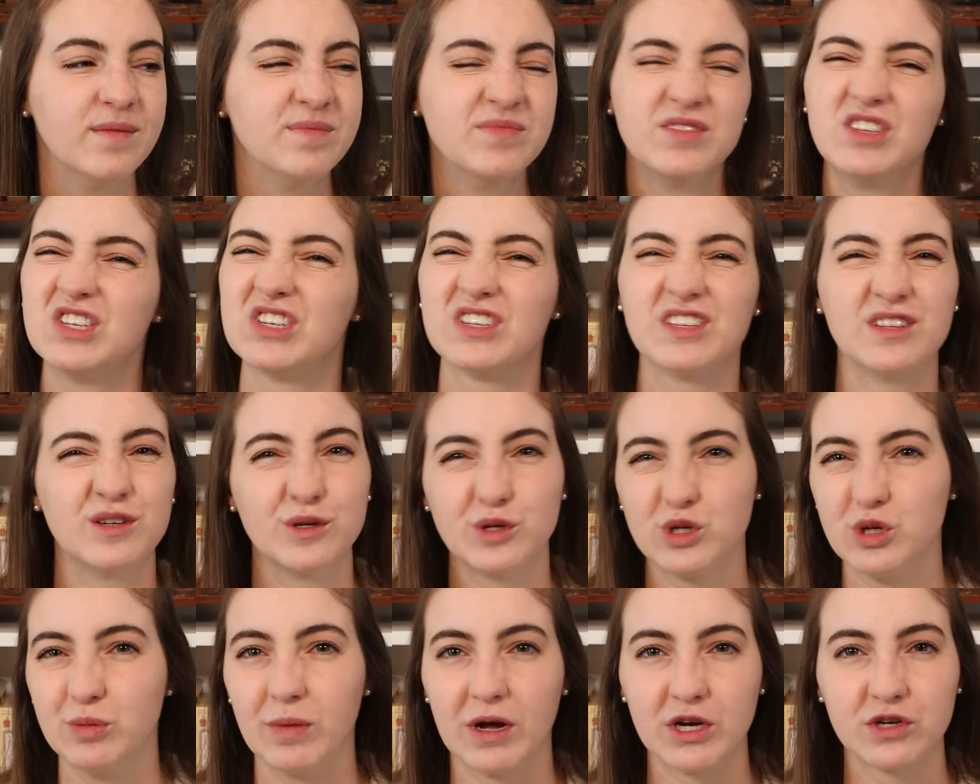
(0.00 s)
just a little
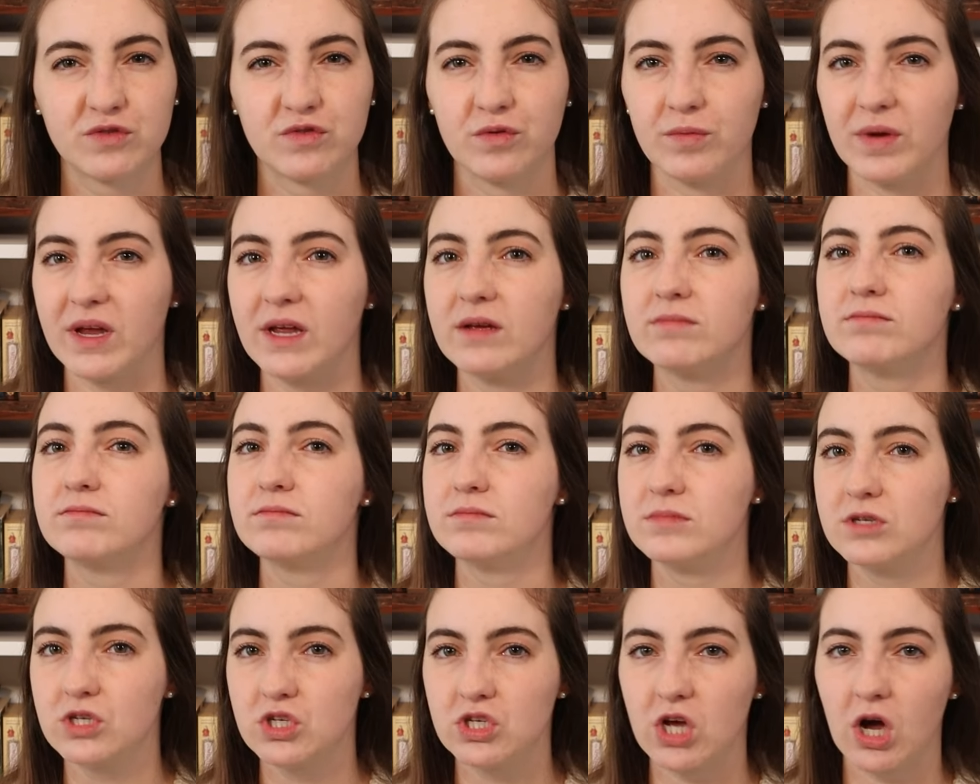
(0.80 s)
too much for me.
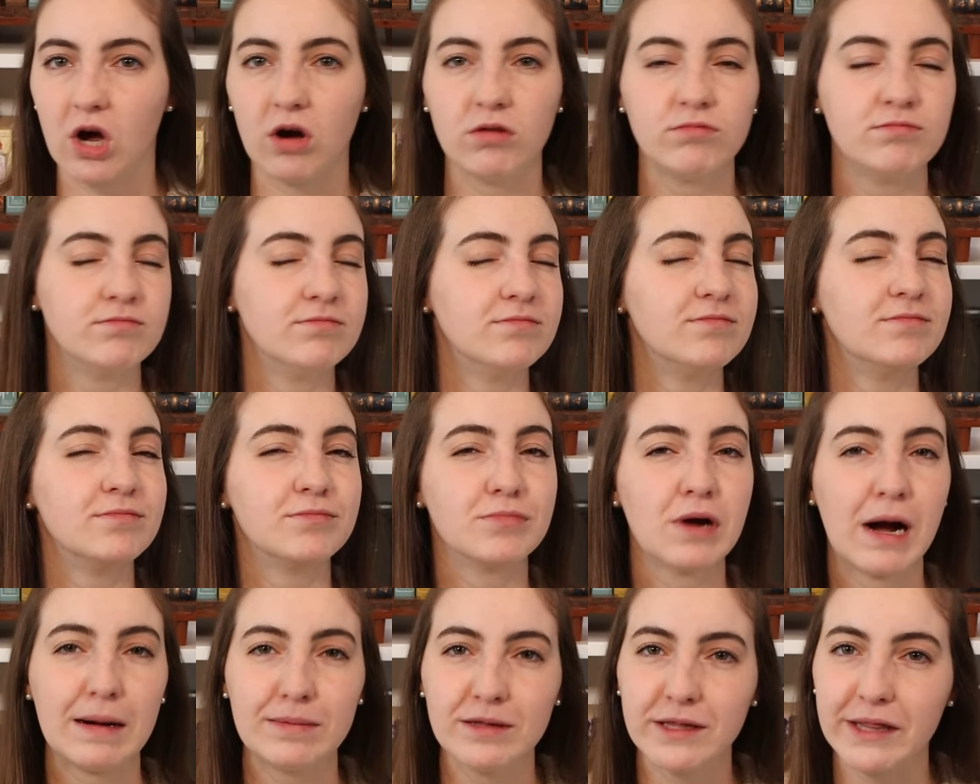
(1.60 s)
So
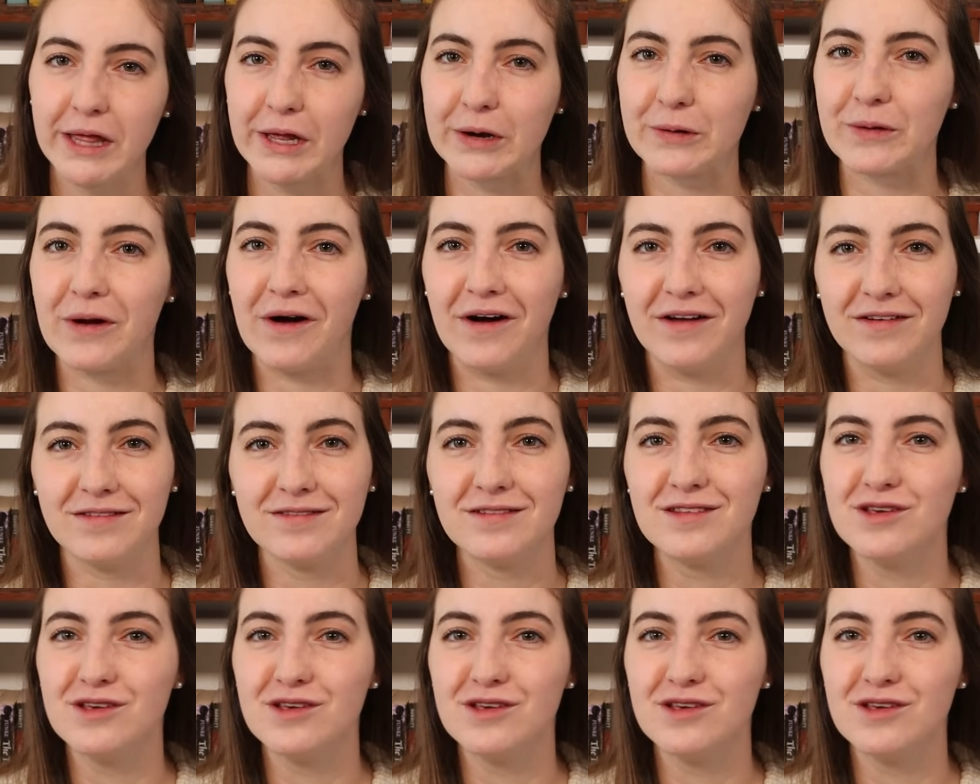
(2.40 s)
probably later on,